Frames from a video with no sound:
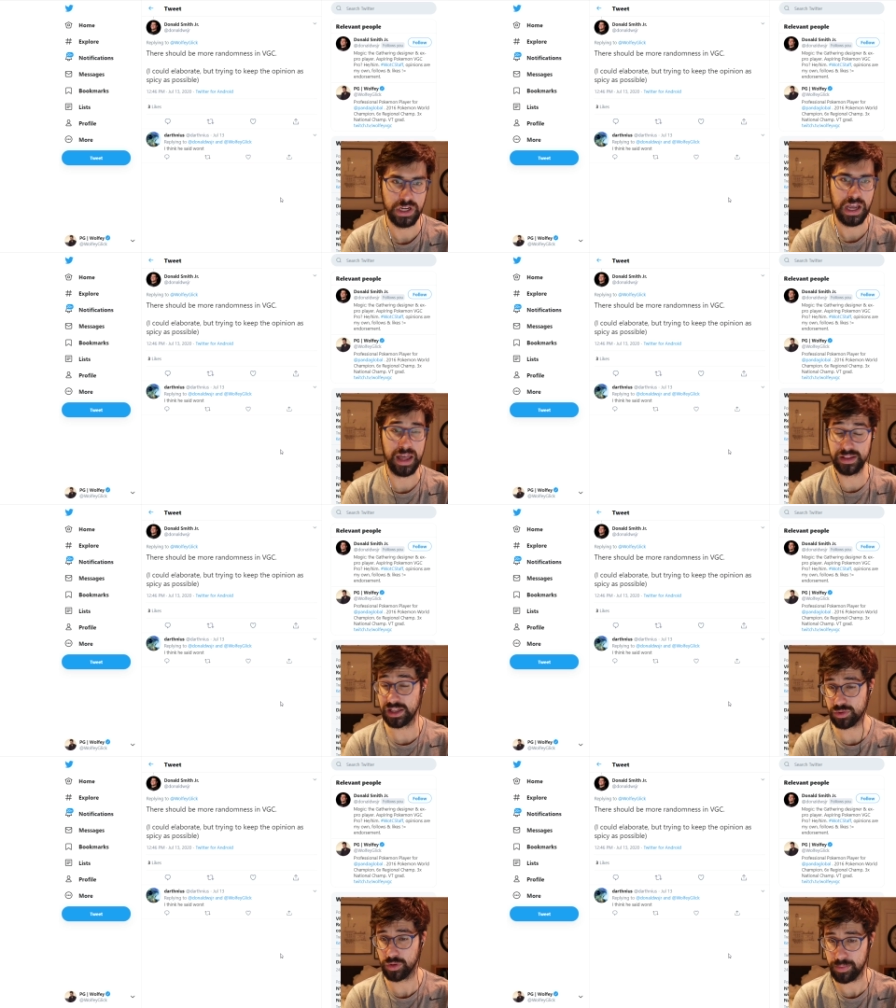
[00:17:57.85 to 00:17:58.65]
I think
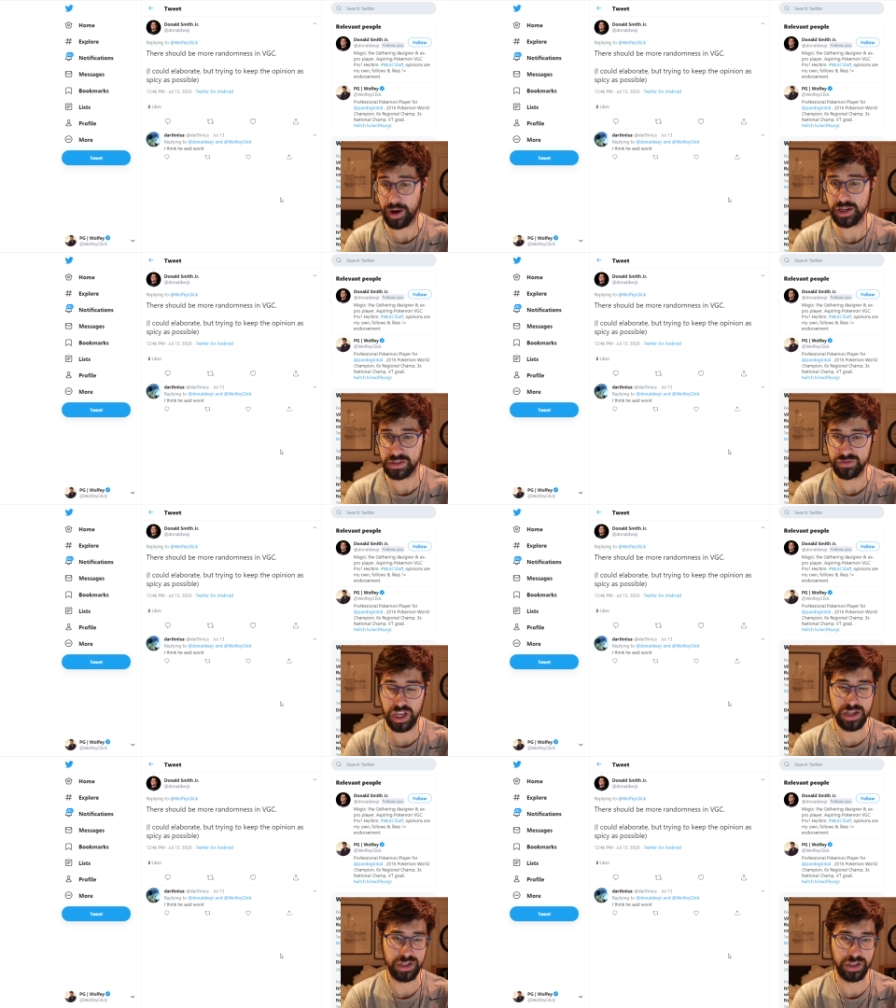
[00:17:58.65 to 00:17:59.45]
that's a really positive
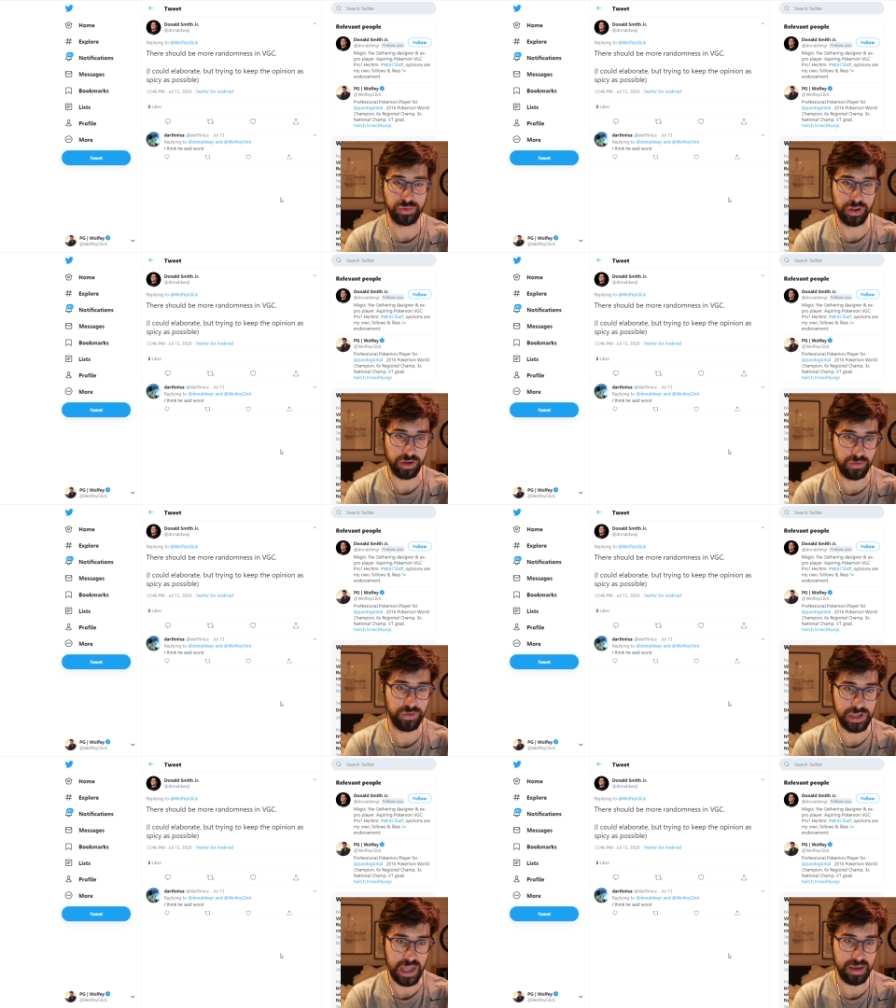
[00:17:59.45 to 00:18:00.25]
change. I think it's really good for
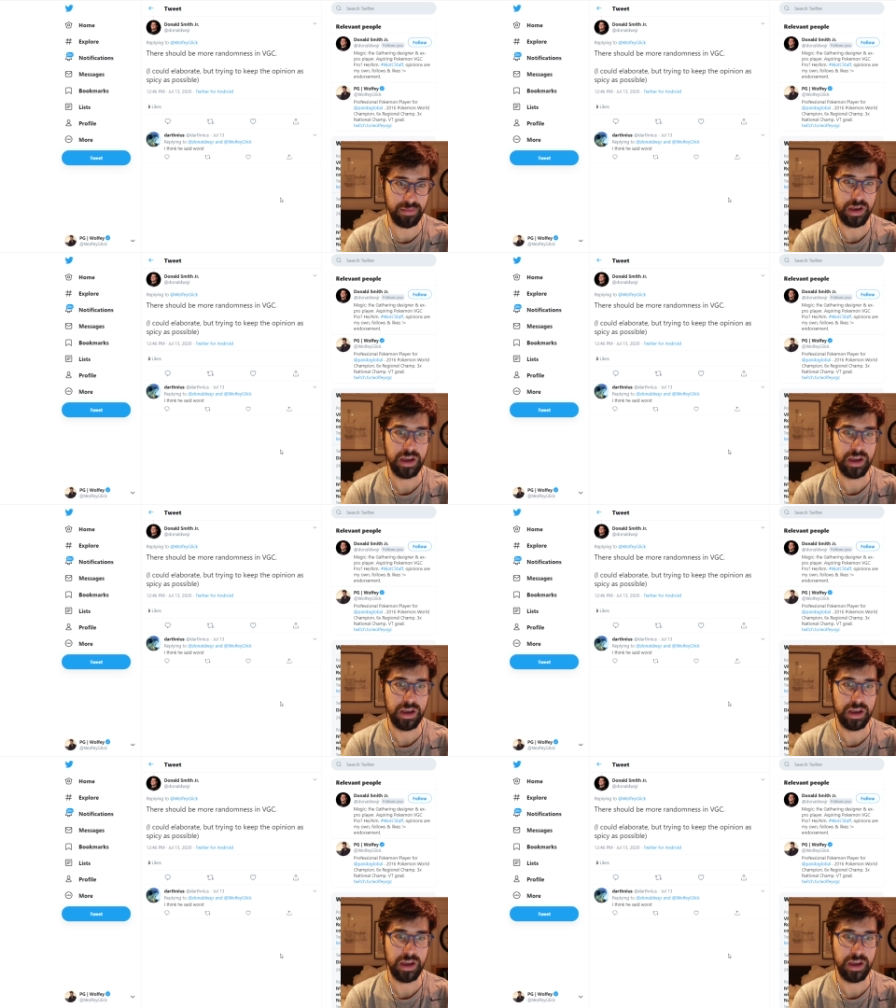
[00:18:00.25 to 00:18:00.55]
the game.